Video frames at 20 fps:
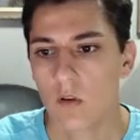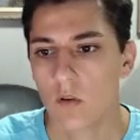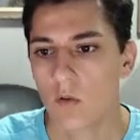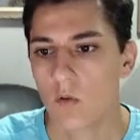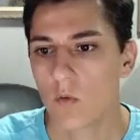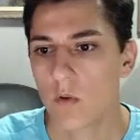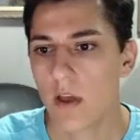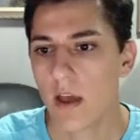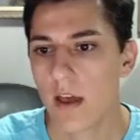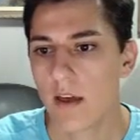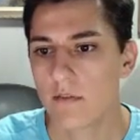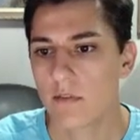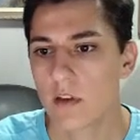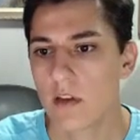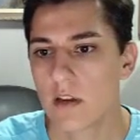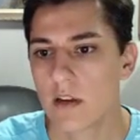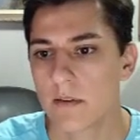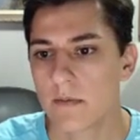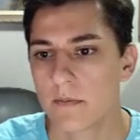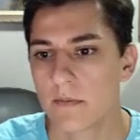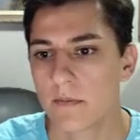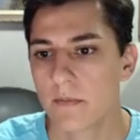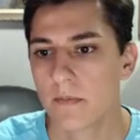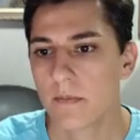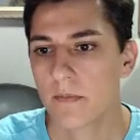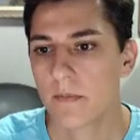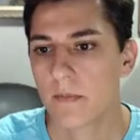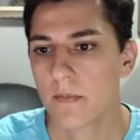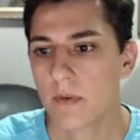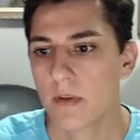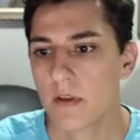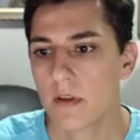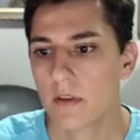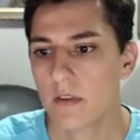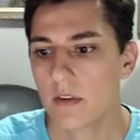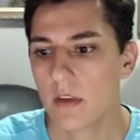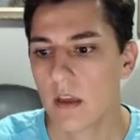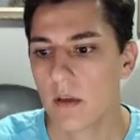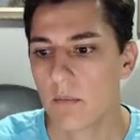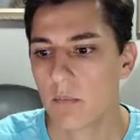we have here
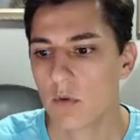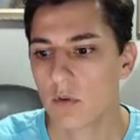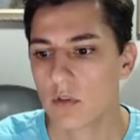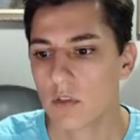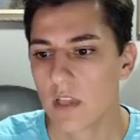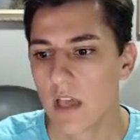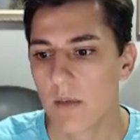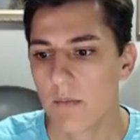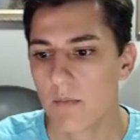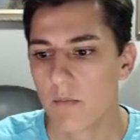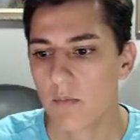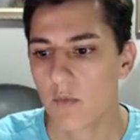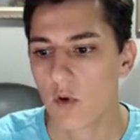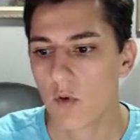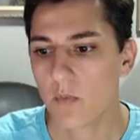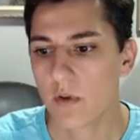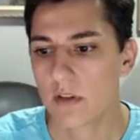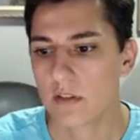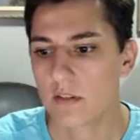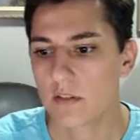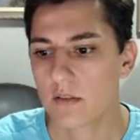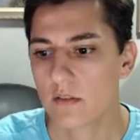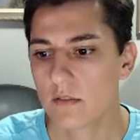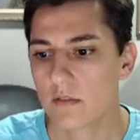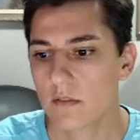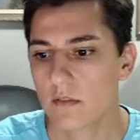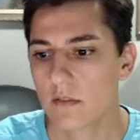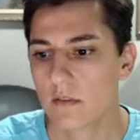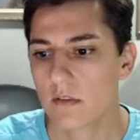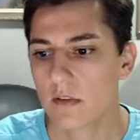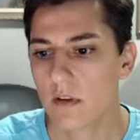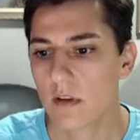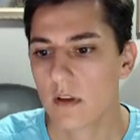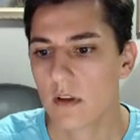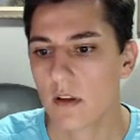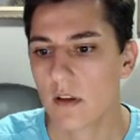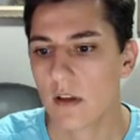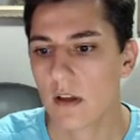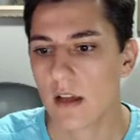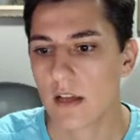the input type property
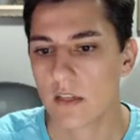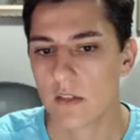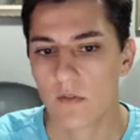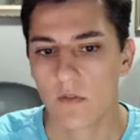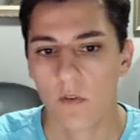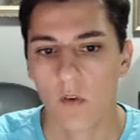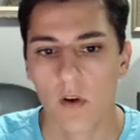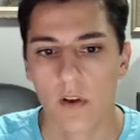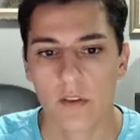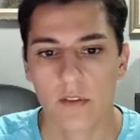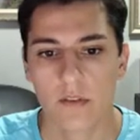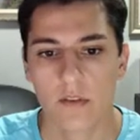as phone.